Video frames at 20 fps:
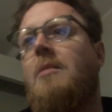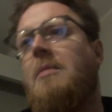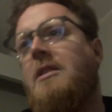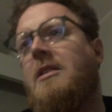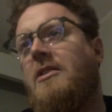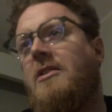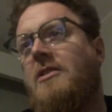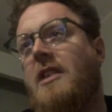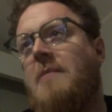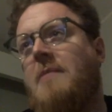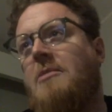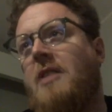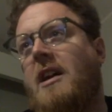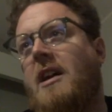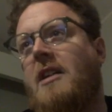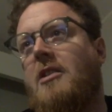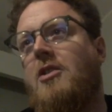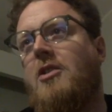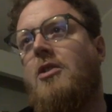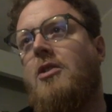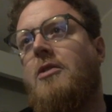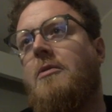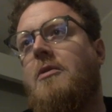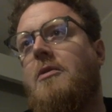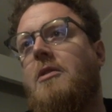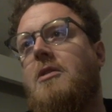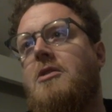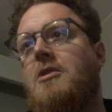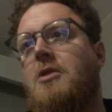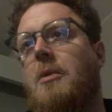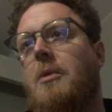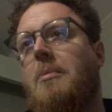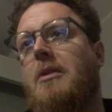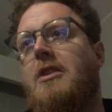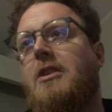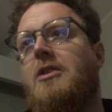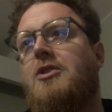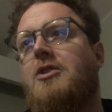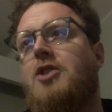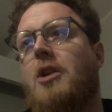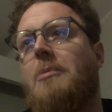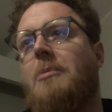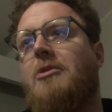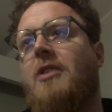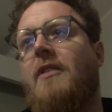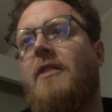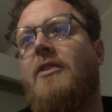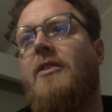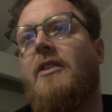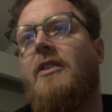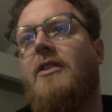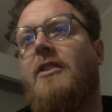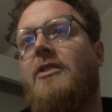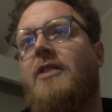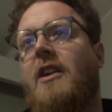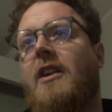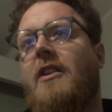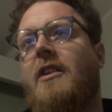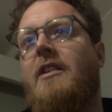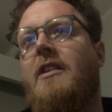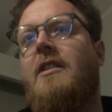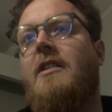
but it seems like it could do a pretty good job servicing this area.